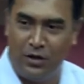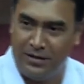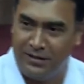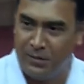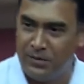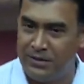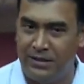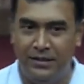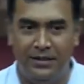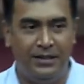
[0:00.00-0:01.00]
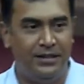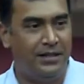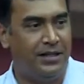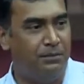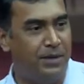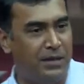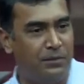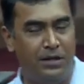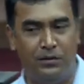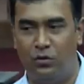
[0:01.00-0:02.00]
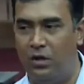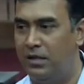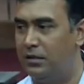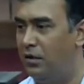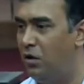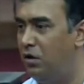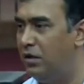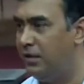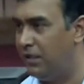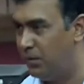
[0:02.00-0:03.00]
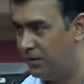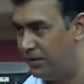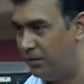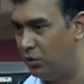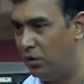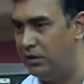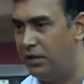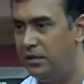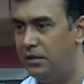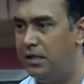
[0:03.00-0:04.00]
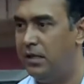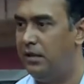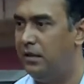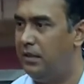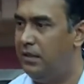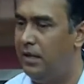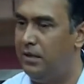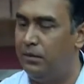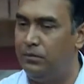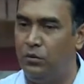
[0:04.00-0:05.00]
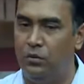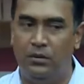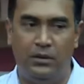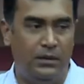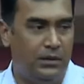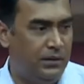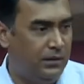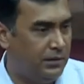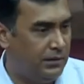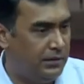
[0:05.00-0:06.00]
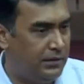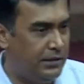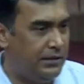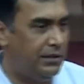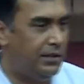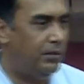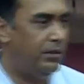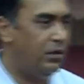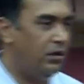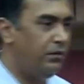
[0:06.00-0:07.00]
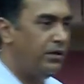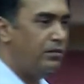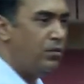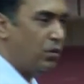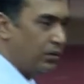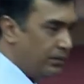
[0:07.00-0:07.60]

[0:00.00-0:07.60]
read chemistry and pack bio is called as a long read chemistry because it can generate read length up to 60 kb or even more.